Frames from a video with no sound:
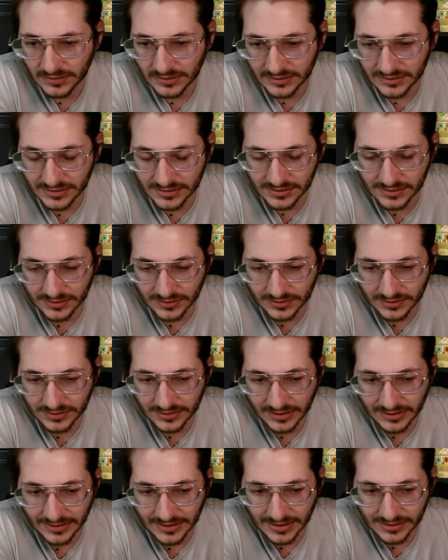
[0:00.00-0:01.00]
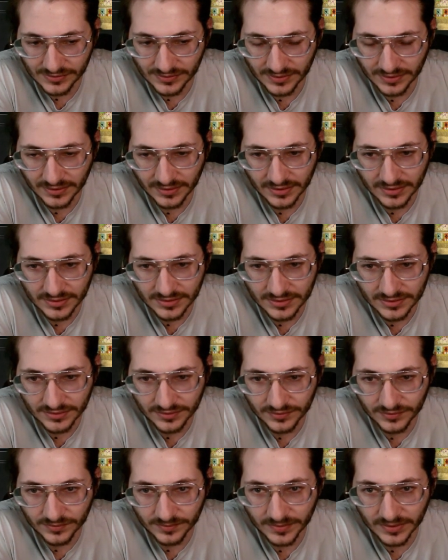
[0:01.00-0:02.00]
Doesn't look like that's what they're gonna
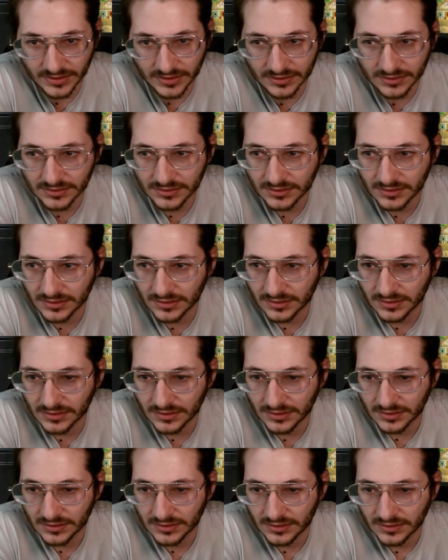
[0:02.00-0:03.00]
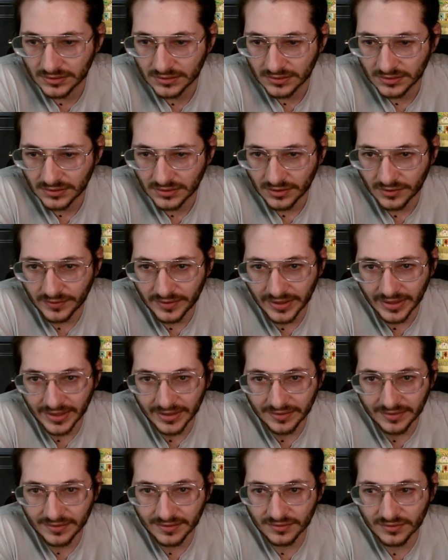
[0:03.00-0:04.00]
do, but okay,
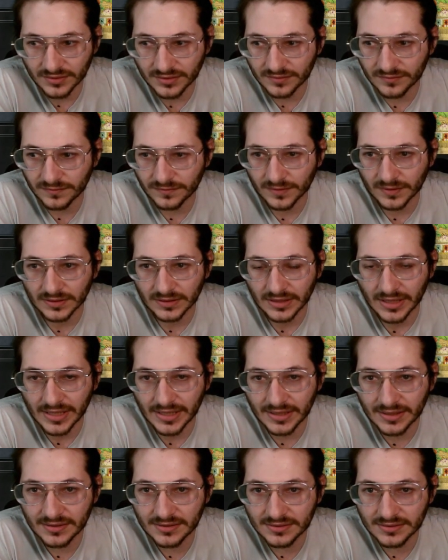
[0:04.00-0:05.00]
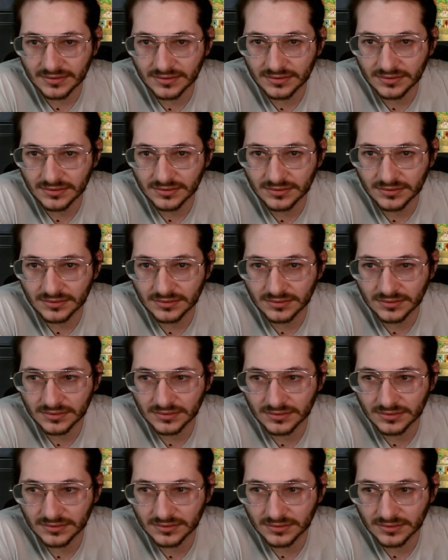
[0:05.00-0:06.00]
they're looking for a land.
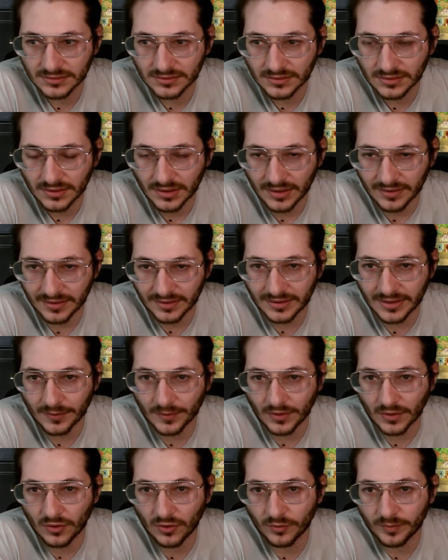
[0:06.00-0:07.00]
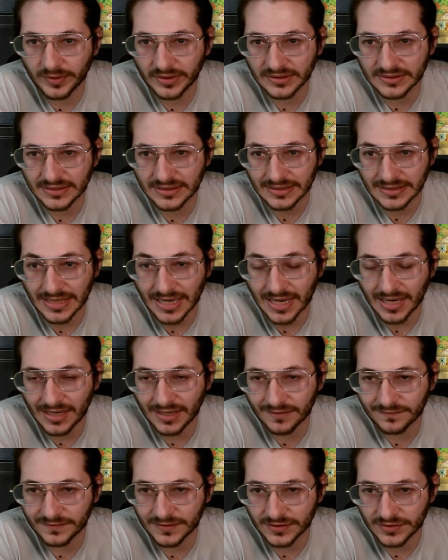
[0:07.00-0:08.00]
I think they were hoping to not
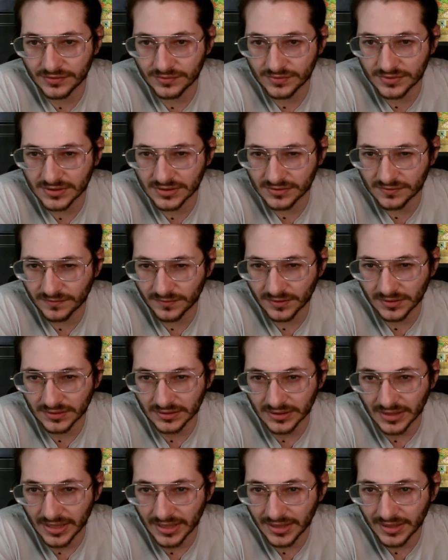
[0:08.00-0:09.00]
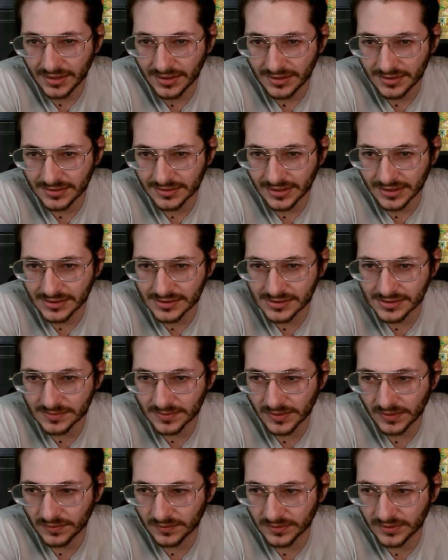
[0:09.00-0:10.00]
have to use this for a land. That's
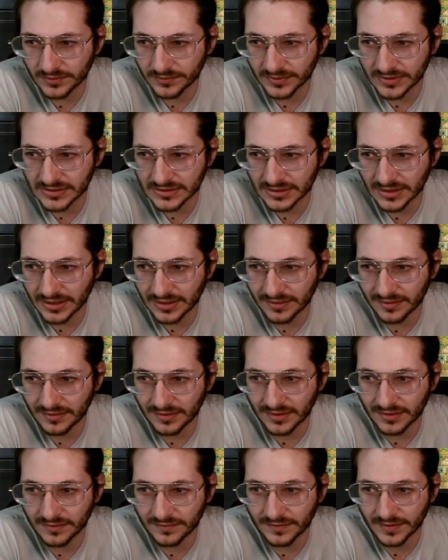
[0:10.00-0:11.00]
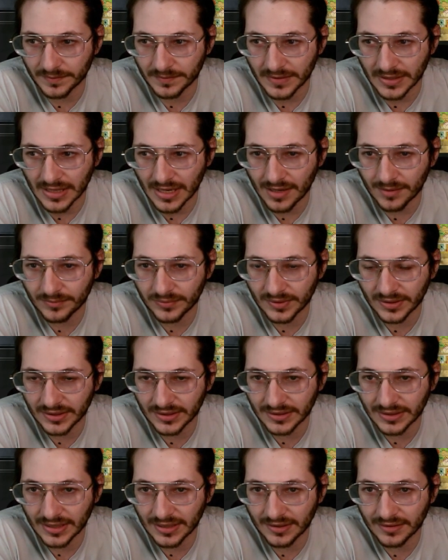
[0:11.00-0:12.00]
the only reason I can think of them not
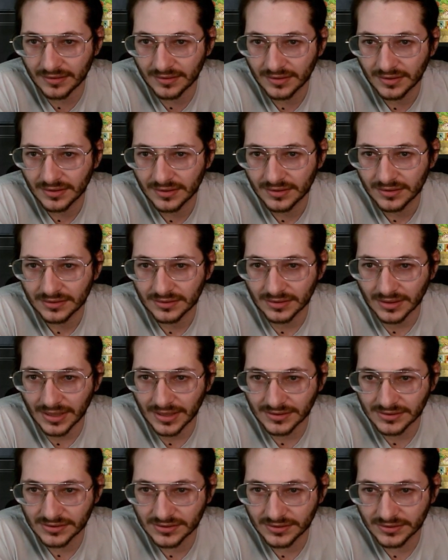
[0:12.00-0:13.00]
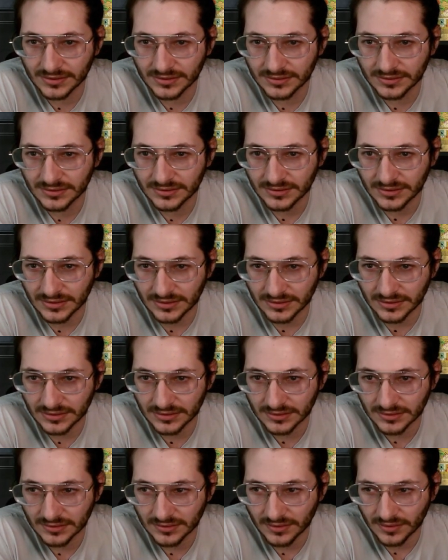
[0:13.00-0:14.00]
playing that last turn.
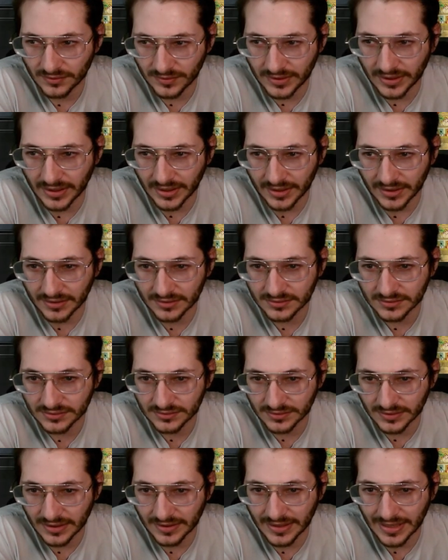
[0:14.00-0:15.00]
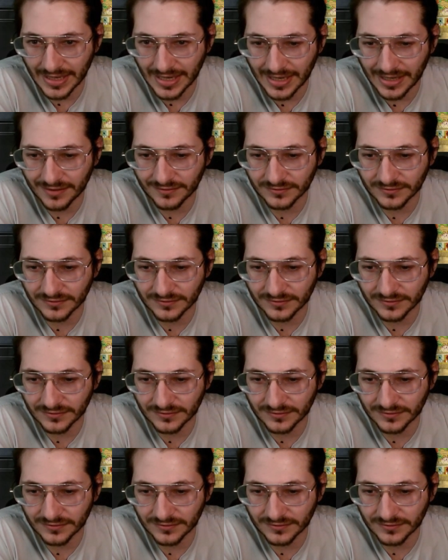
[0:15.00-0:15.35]
Okay, so now they have